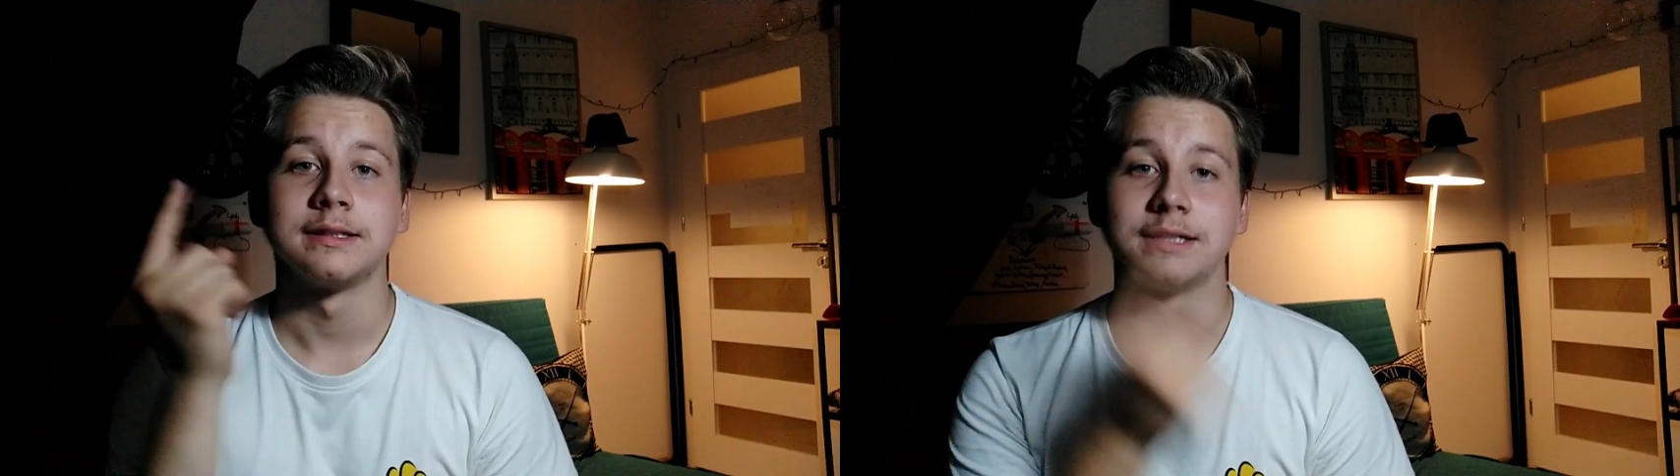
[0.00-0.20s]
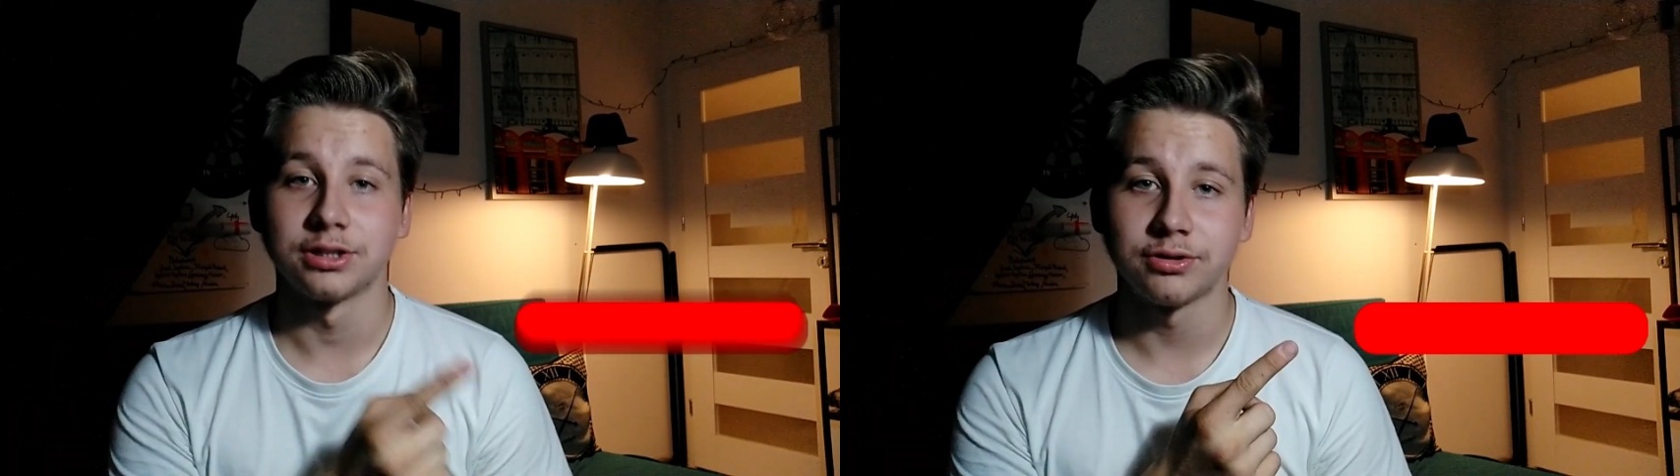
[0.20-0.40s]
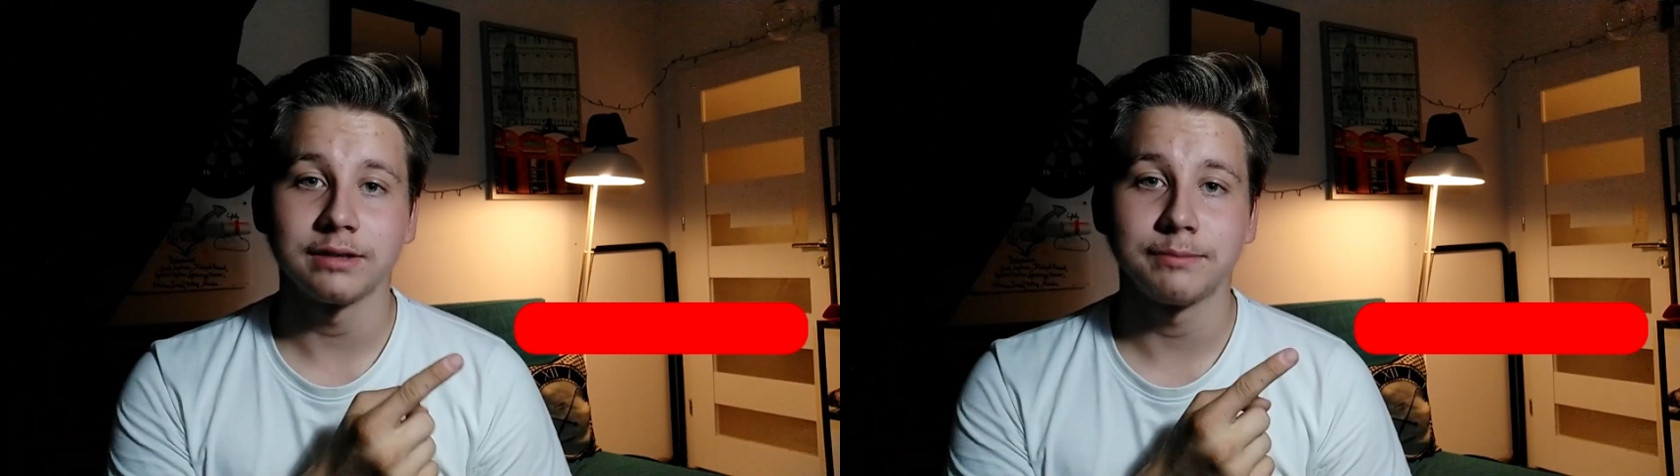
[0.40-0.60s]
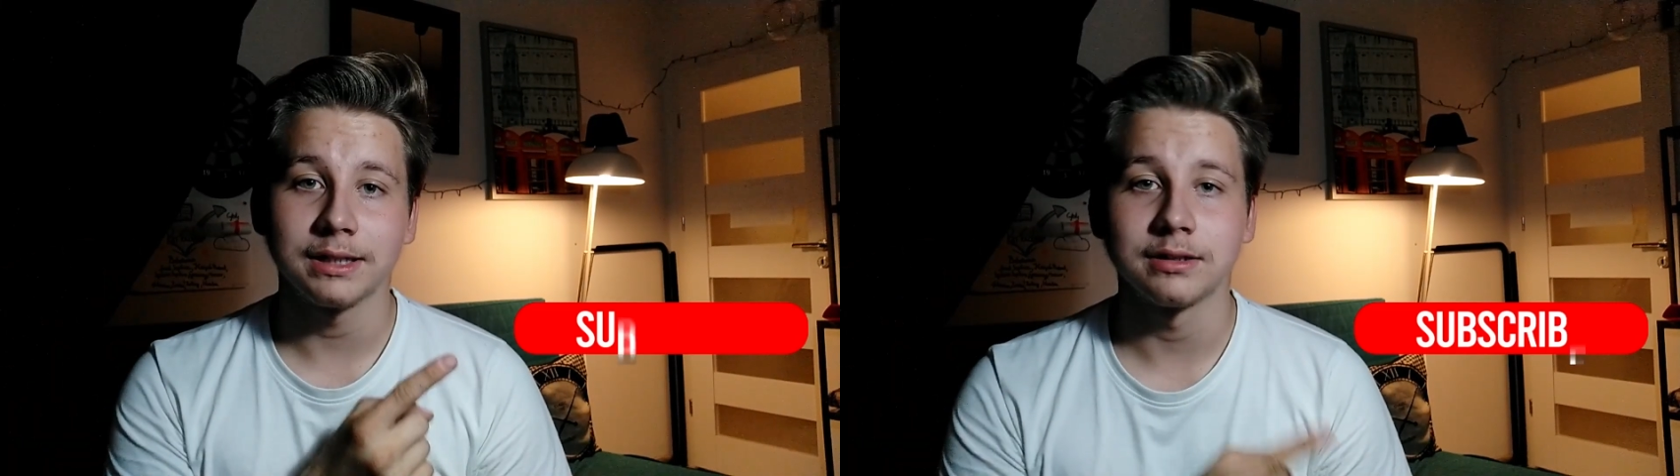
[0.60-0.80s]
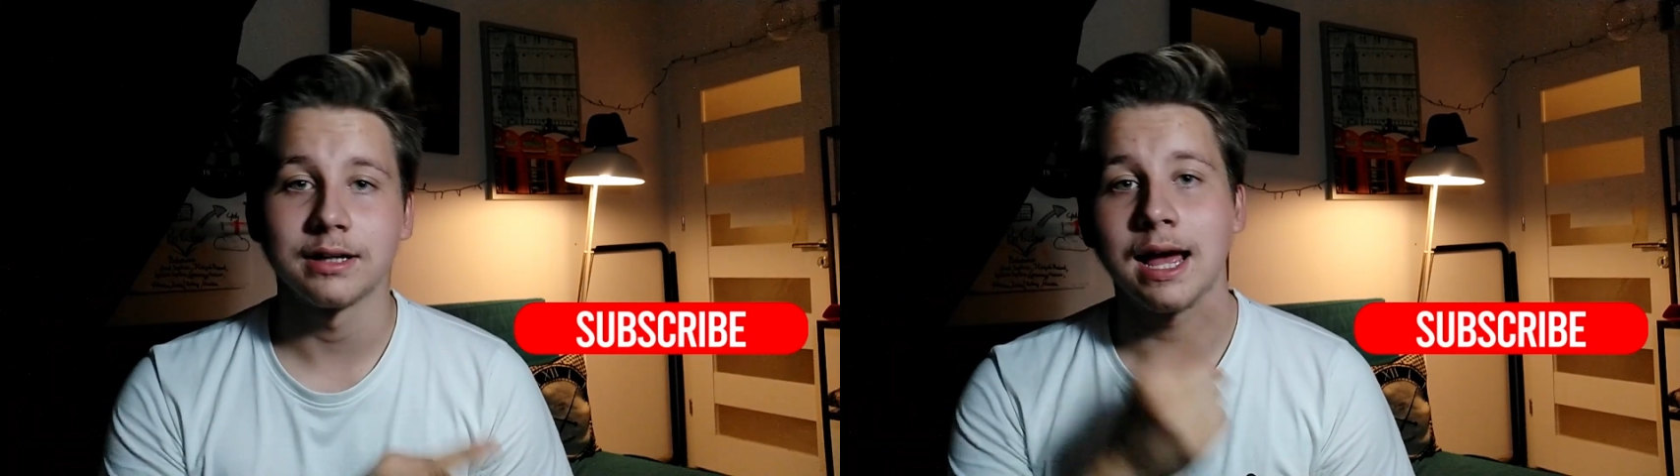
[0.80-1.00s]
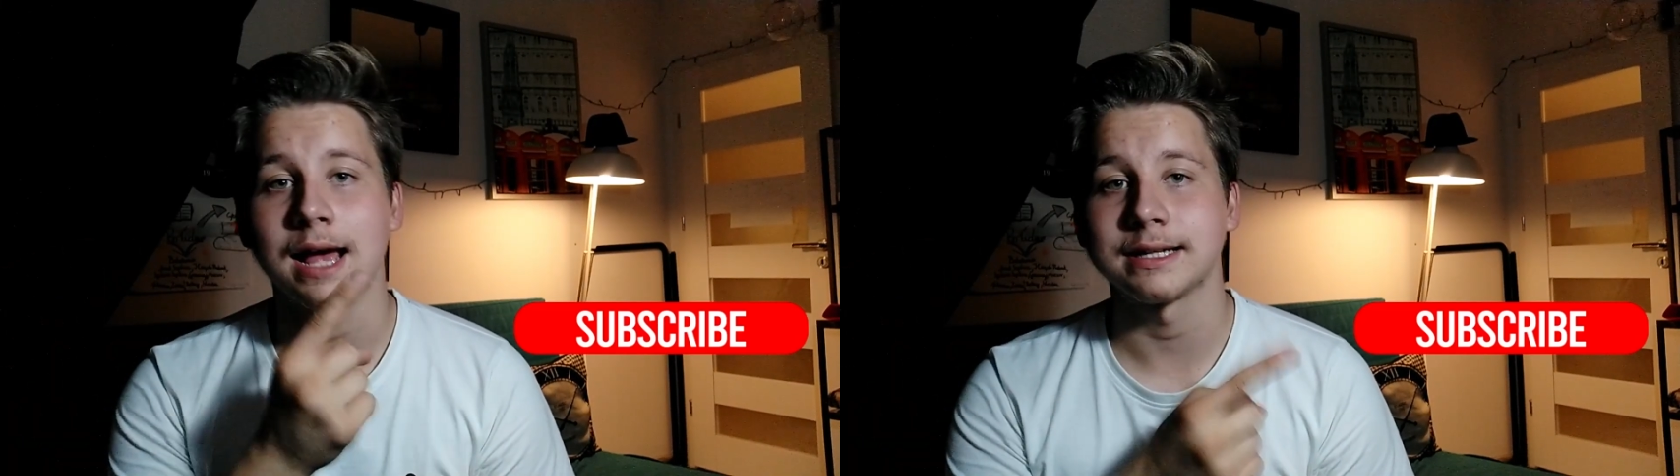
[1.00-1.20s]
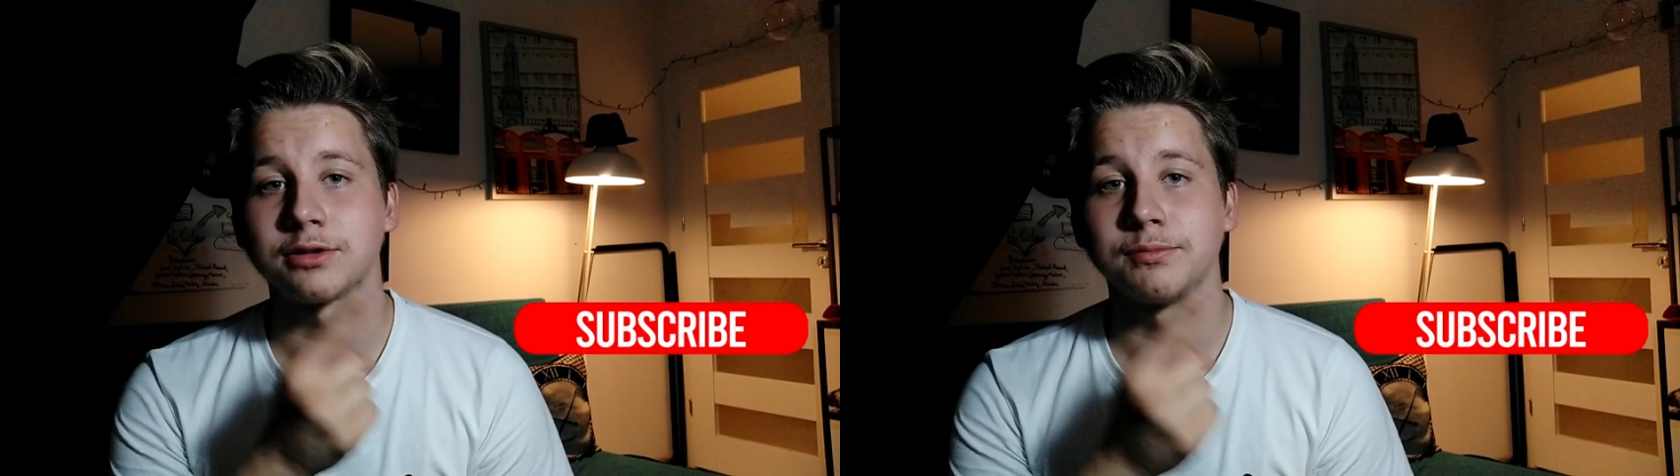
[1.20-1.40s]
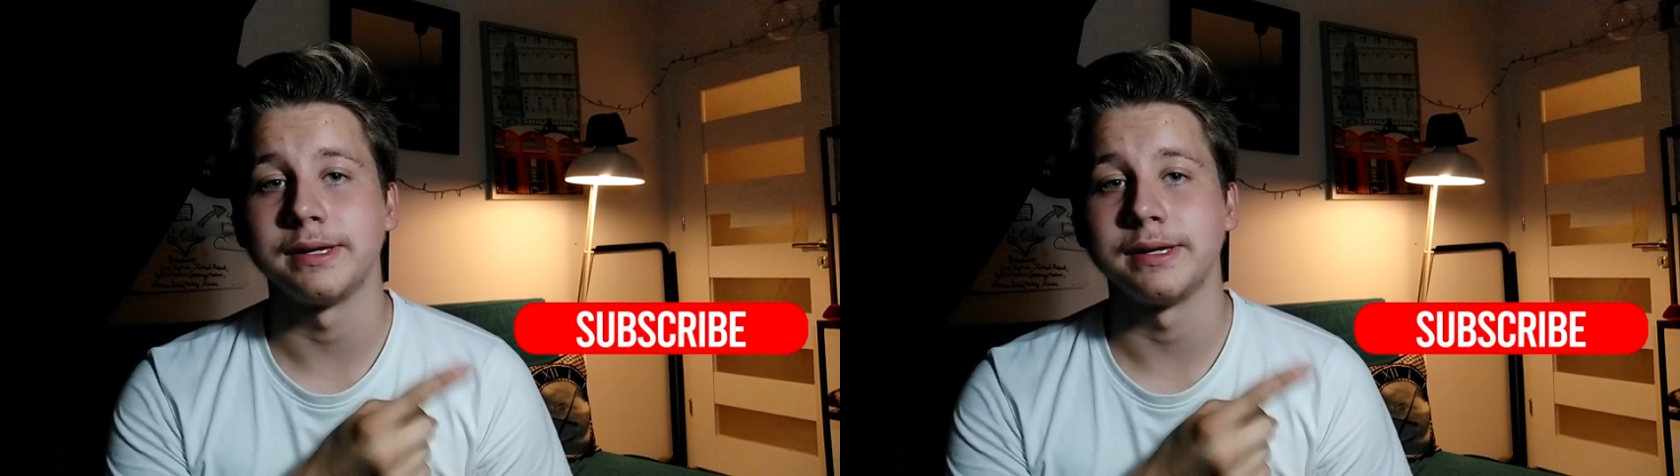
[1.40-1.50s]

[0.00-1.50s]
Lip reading: This red button has to